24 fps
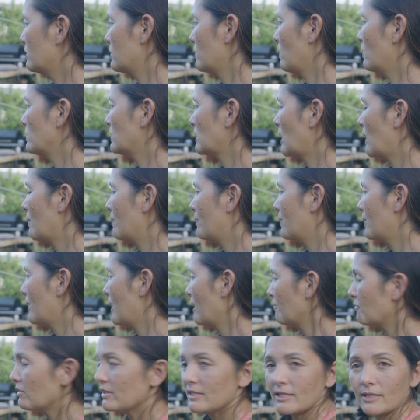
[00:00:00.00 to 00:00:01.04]
shows up
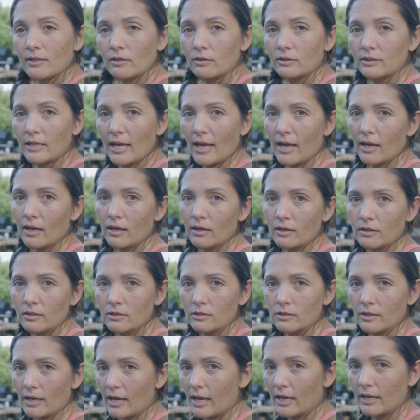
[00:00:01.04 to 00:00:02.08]
every single day
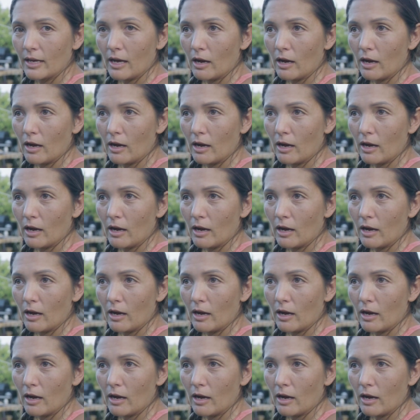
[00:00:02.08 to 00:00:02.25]
to hang